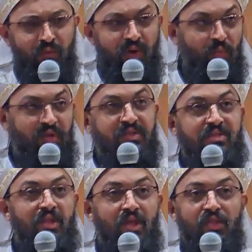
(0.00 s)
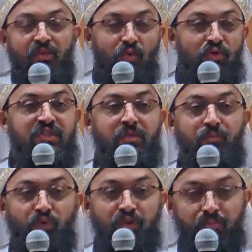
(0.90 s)
What is the most
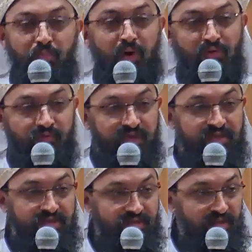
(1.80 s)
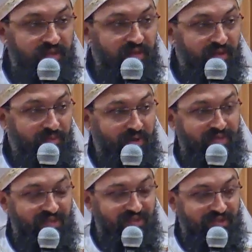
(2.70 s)
important part of this
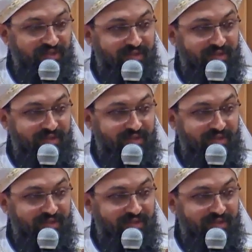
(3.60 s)
passage?